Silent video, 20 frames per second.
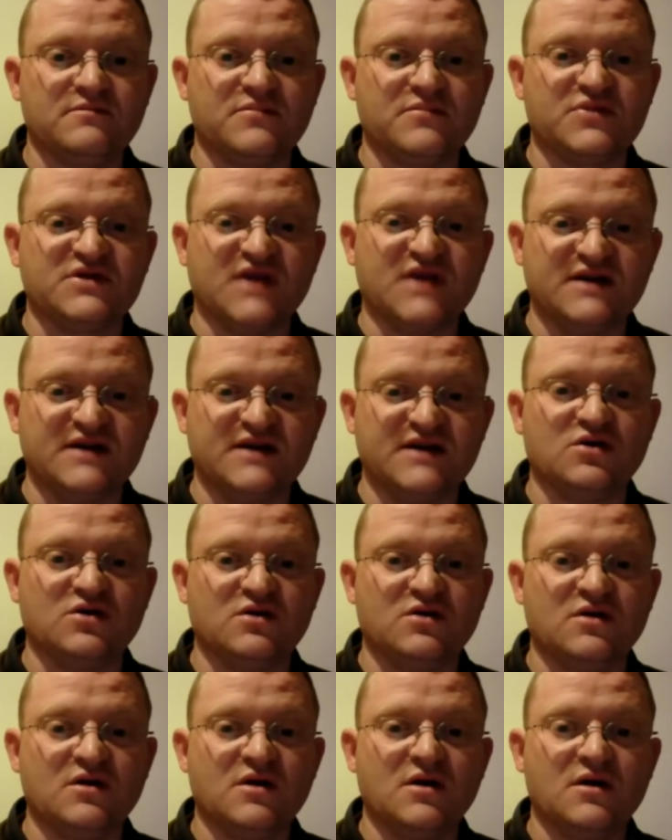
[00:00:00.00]

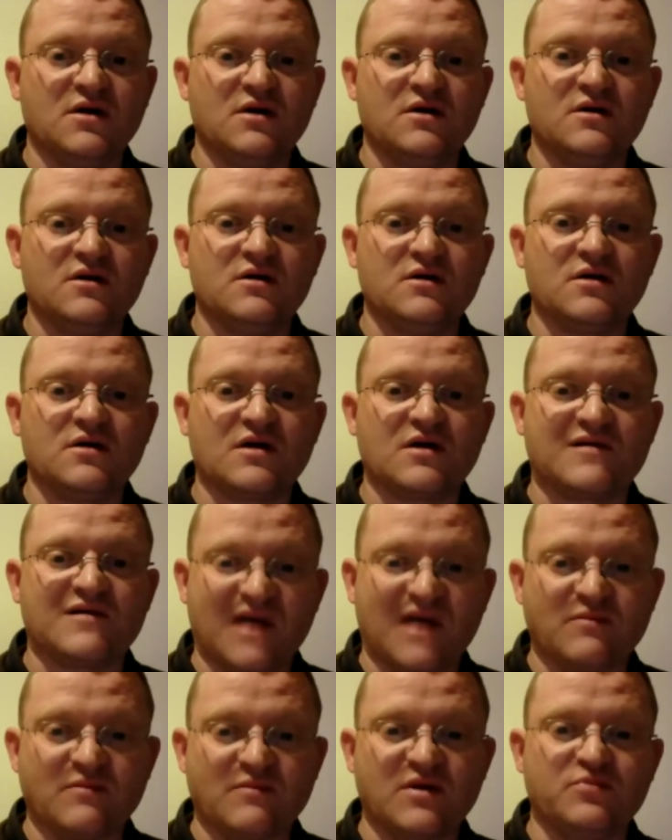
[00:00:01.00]
potential
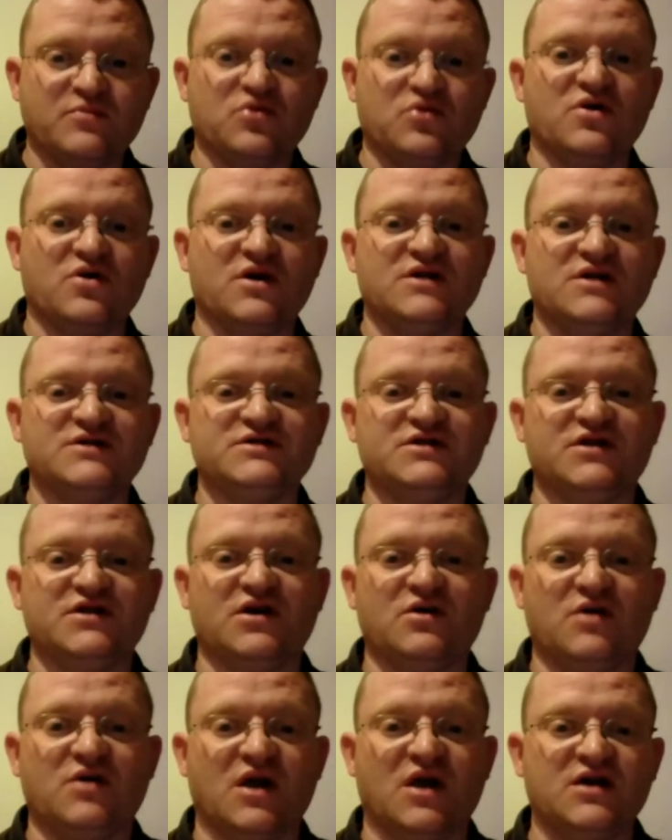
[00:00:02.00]
grammar points.
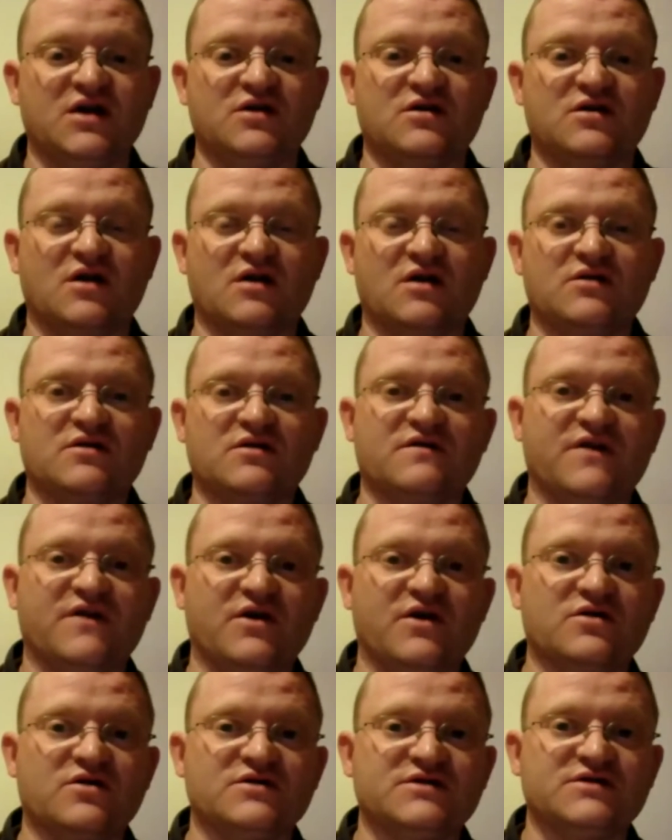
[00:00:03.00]
You know, are you going to
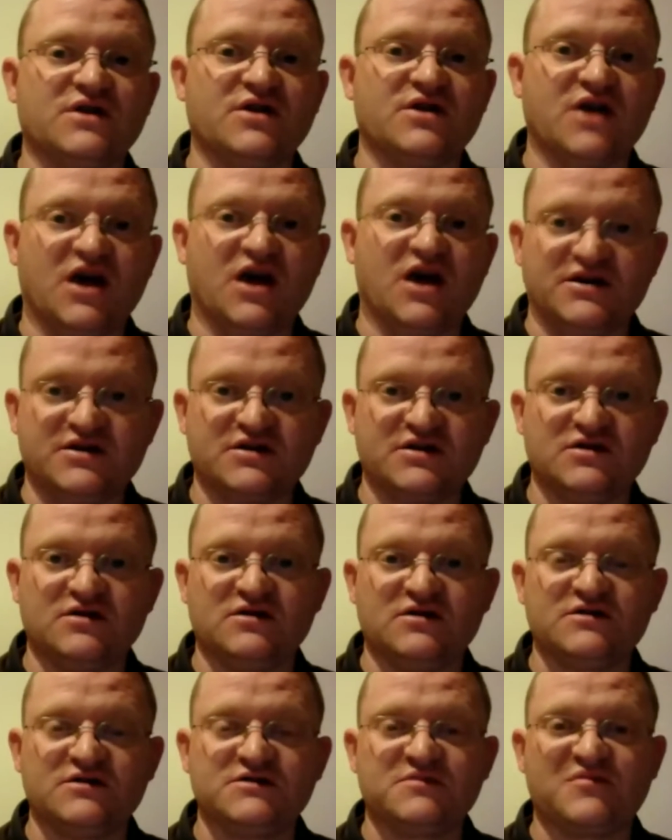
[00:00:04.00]
focus on
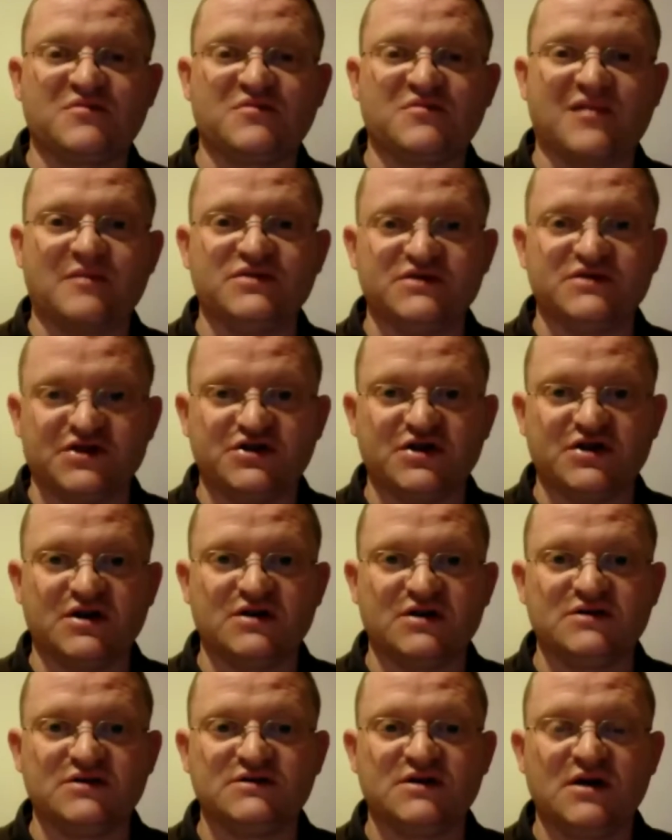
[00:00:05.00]
articles,
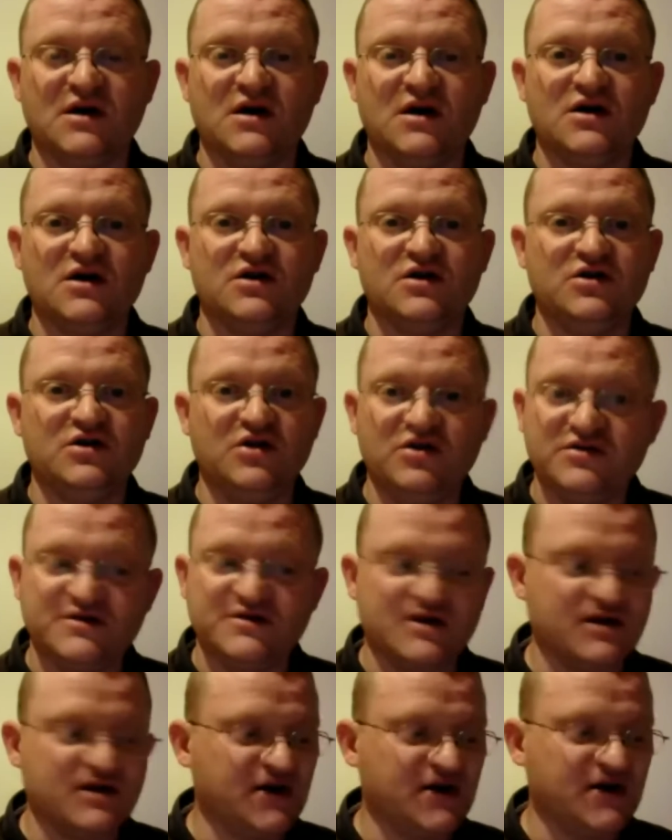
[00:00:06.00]
prepositions?
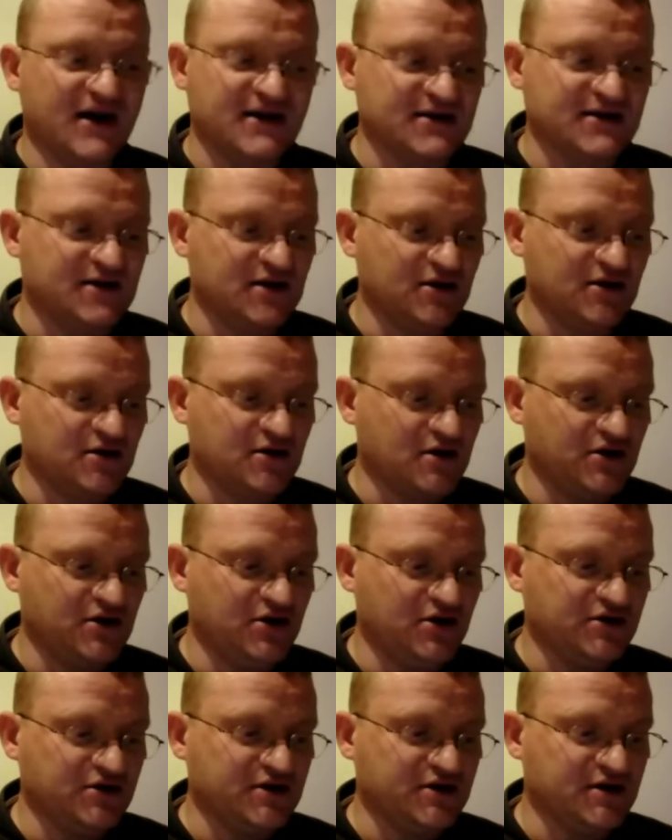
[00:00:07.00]
Use the text. You
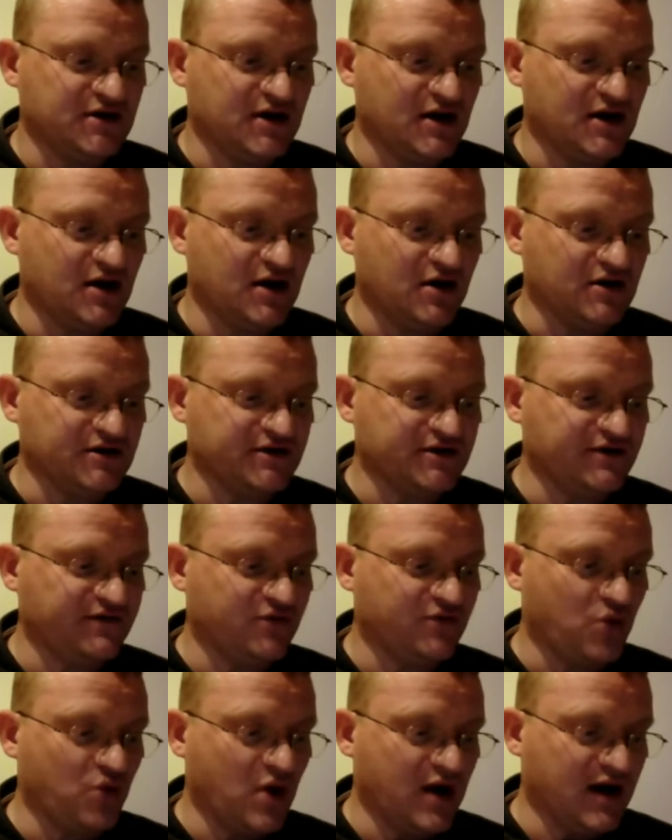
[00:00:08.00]
can use it in lots
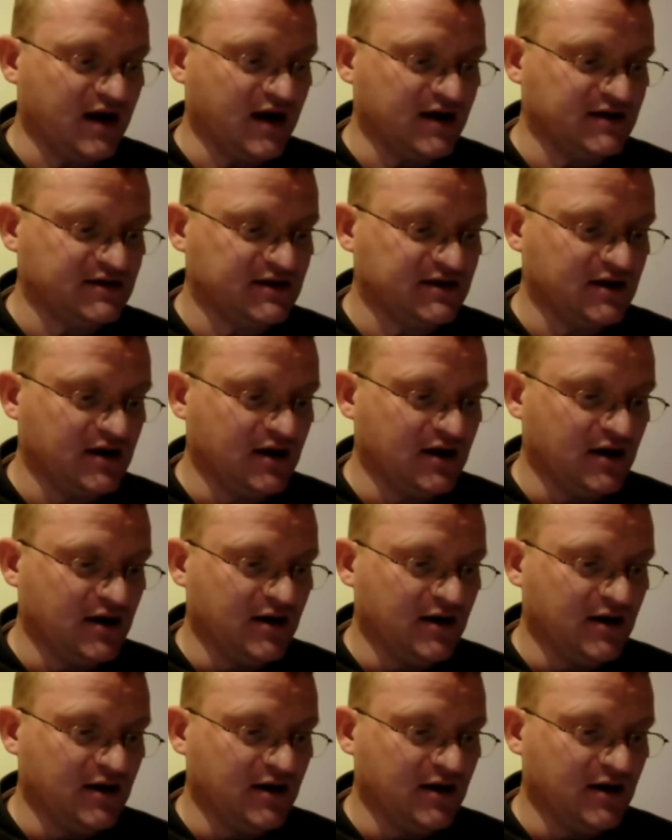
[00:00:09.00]
of ways.